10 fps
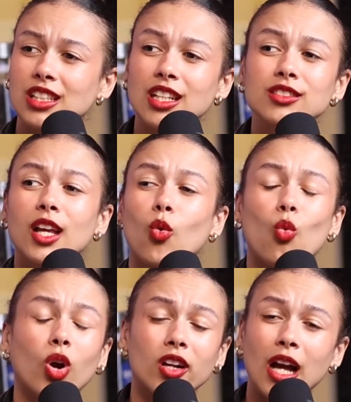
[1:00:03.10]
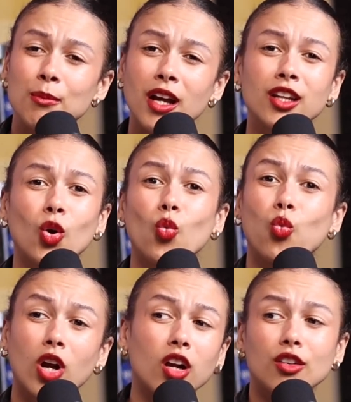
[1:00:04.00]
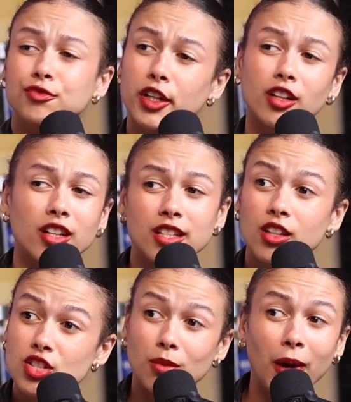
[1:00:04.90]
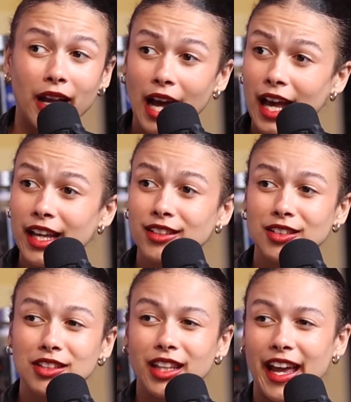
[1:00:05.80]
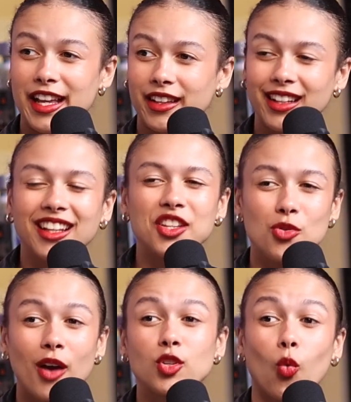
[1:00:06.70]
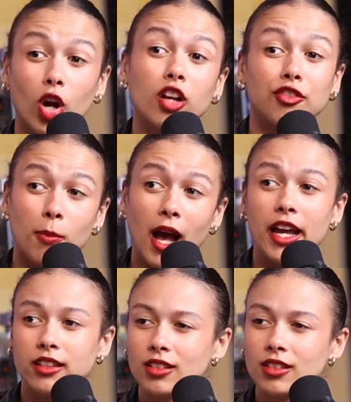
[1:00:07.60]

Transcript: That sounds like work. I'm not going to work for your attention, my guy. Like you have to work for mine.